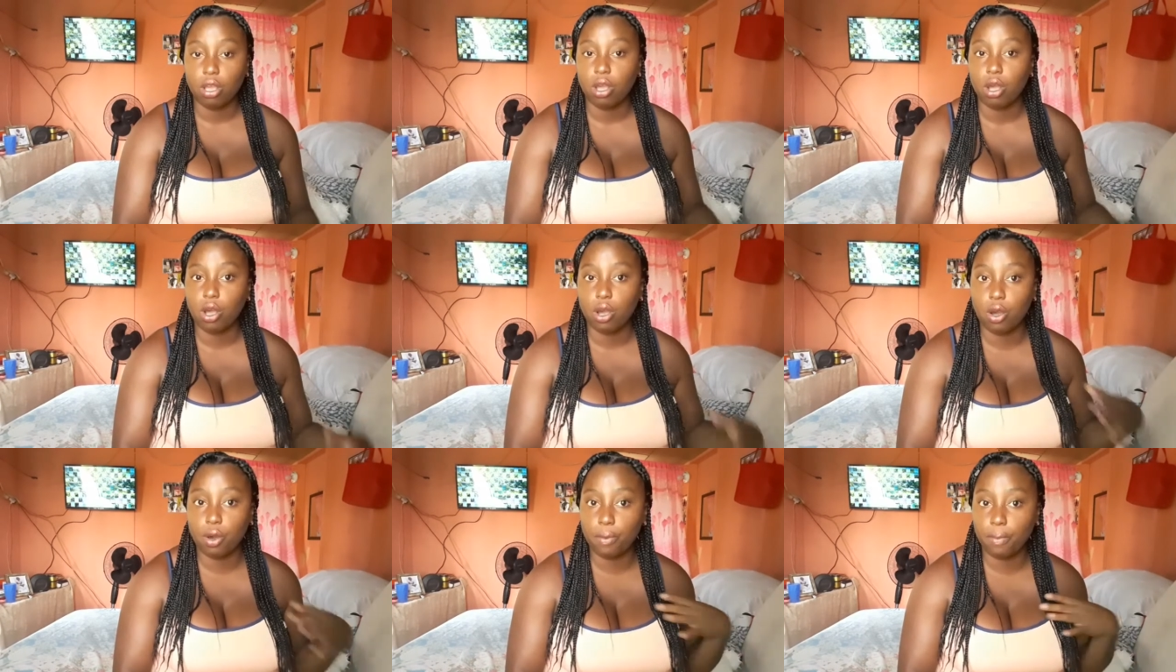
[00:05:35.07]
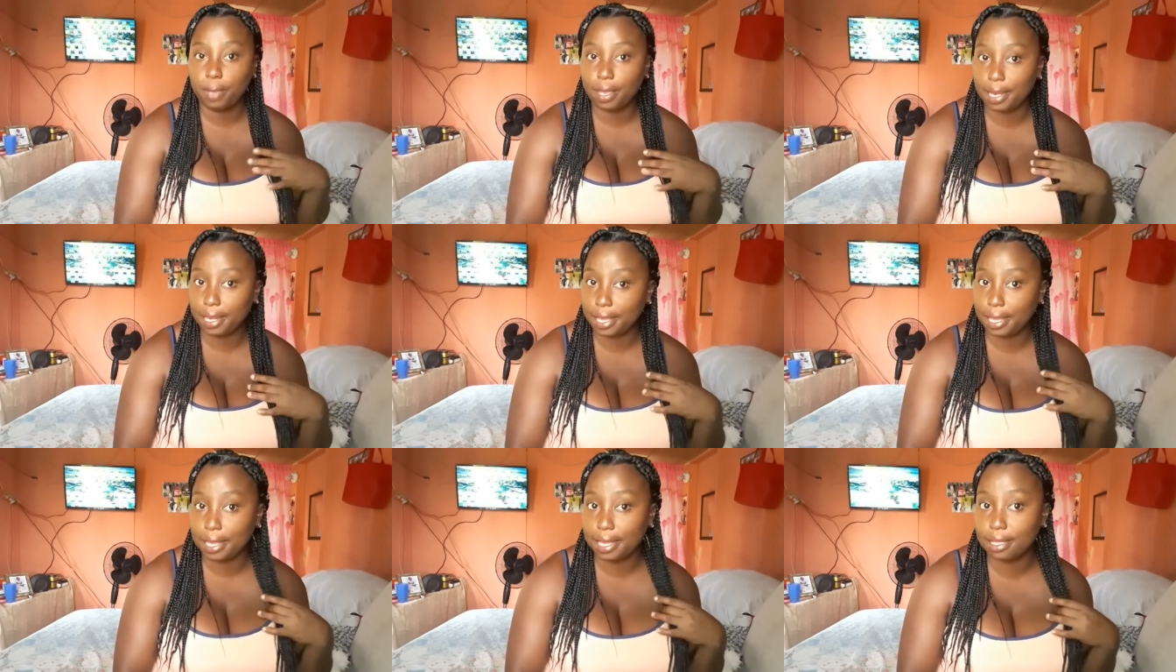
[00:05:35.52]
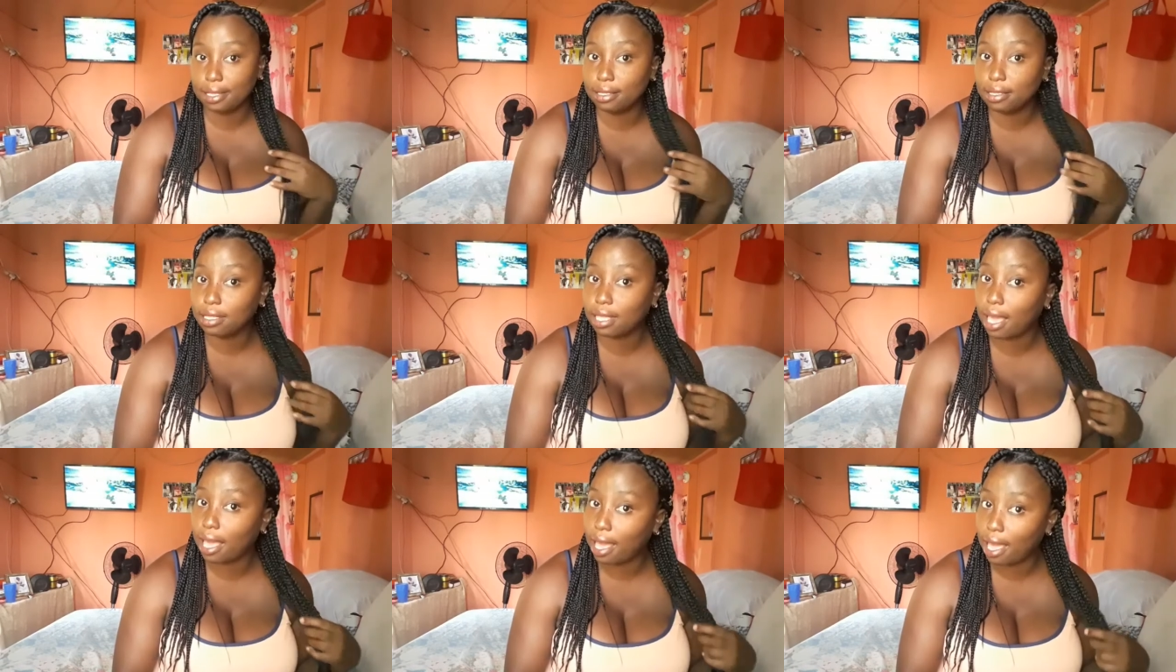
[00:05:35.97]
How many kids
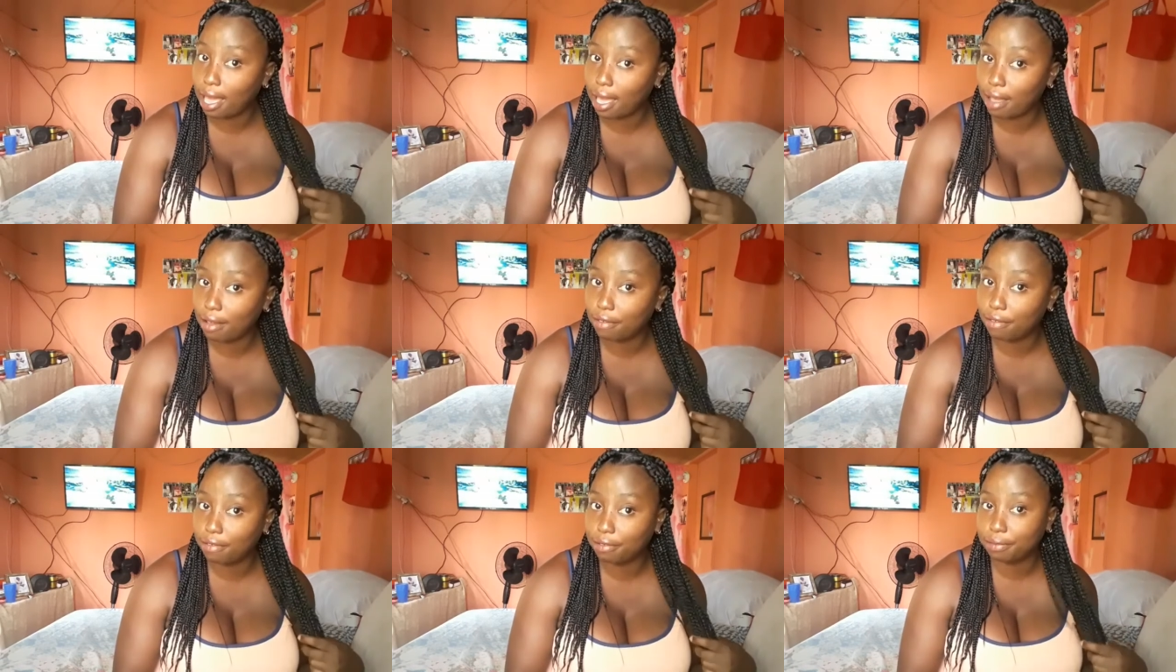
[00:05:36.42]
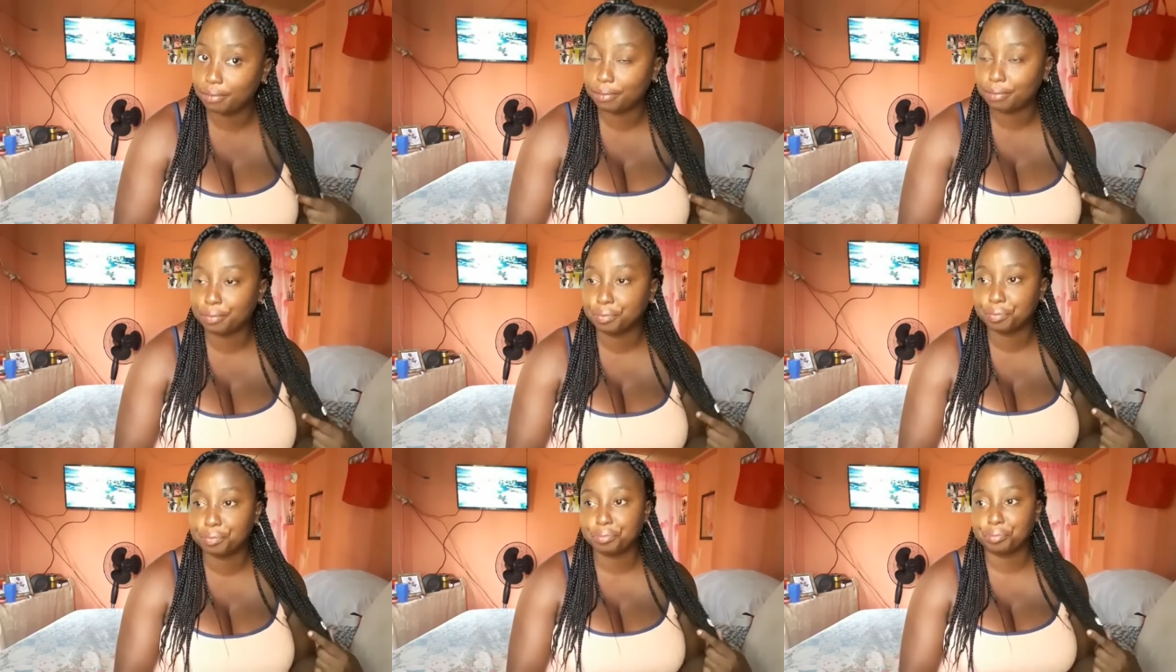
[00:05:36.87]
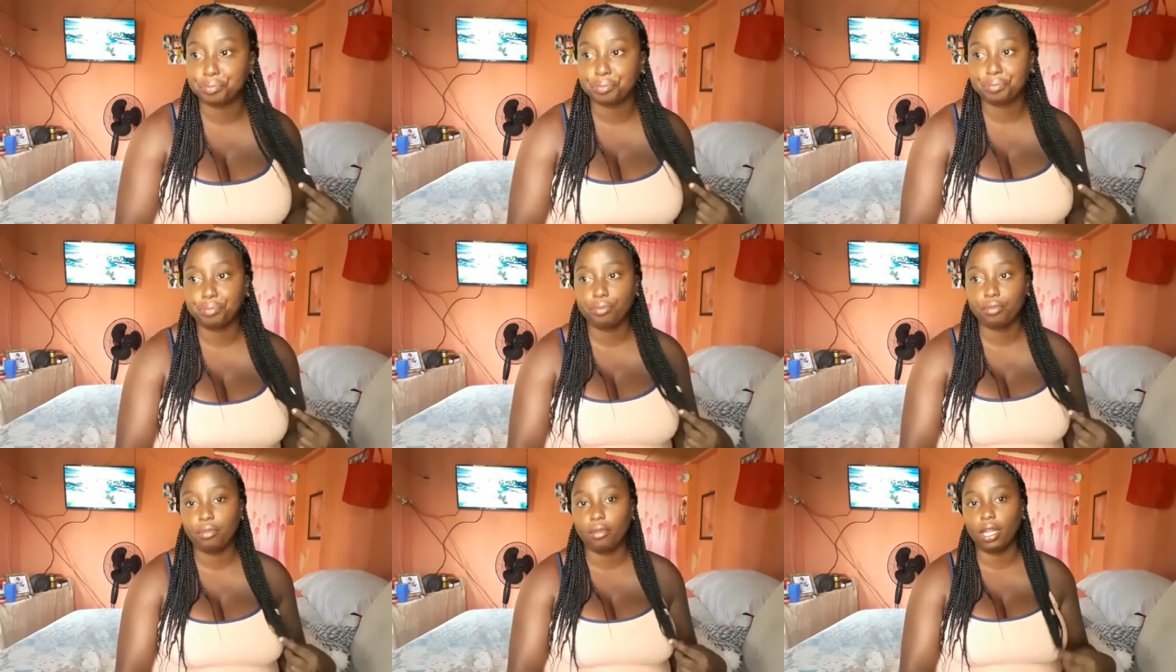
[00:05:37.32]
I have?
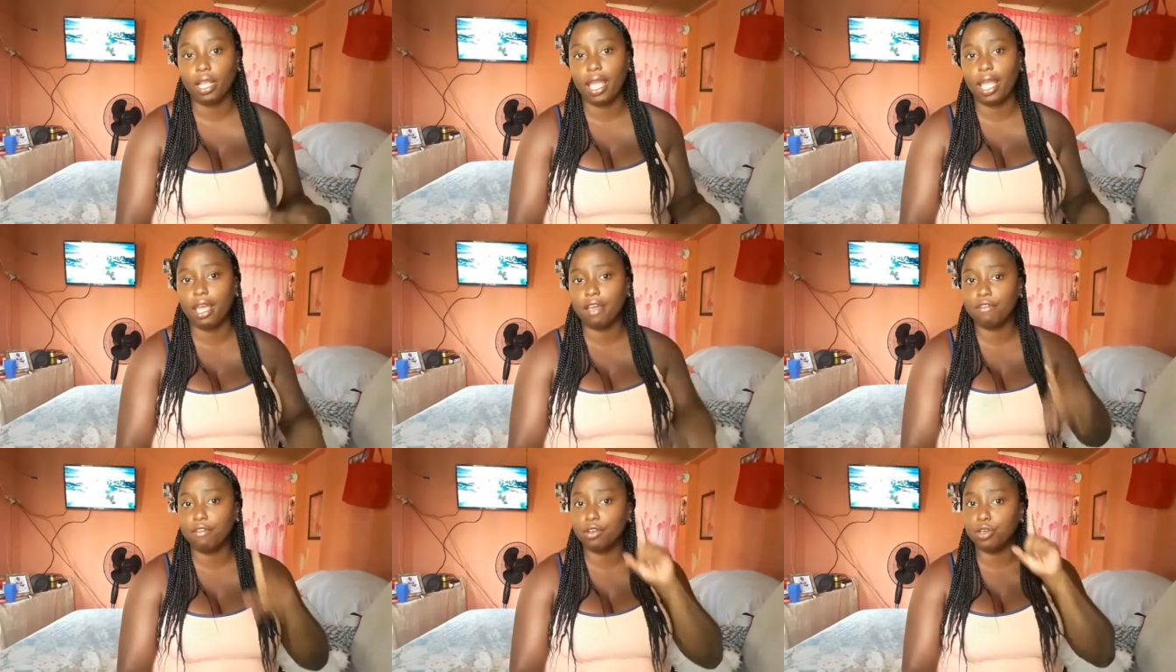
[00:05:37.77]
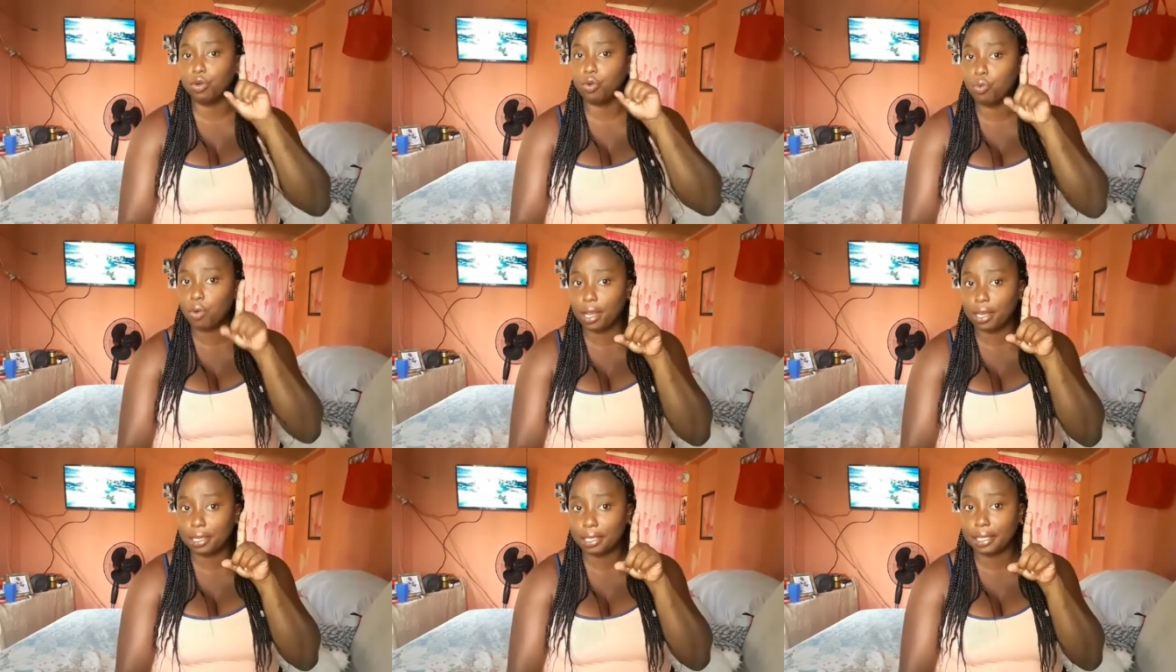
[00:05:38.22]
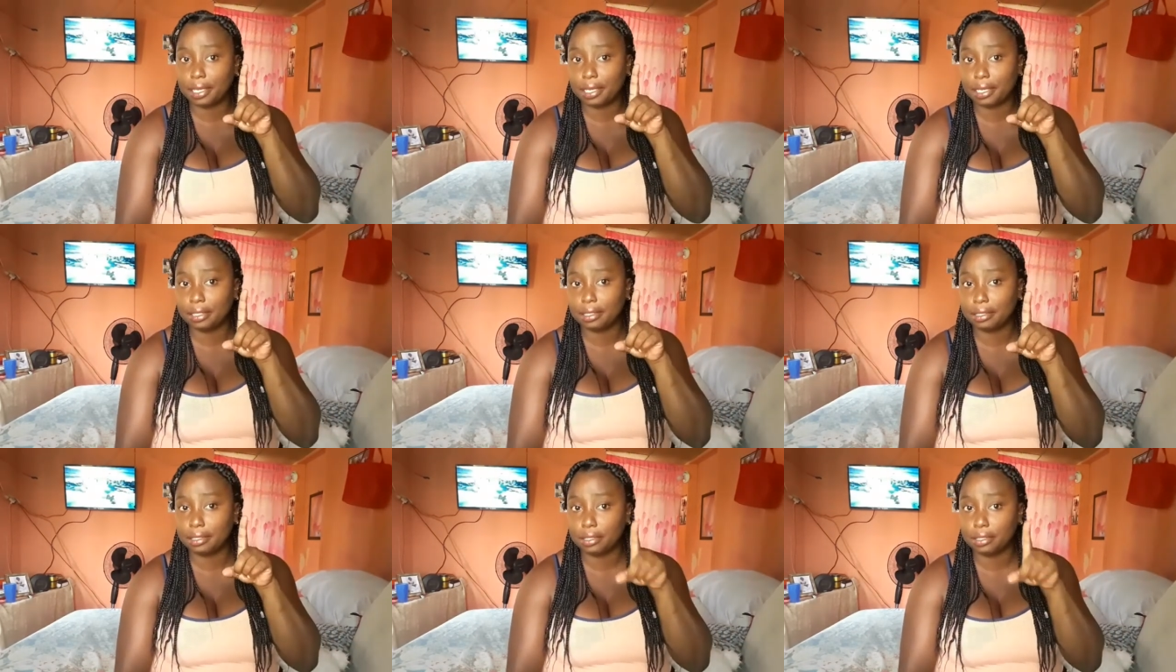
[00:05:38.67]
I have only one kid.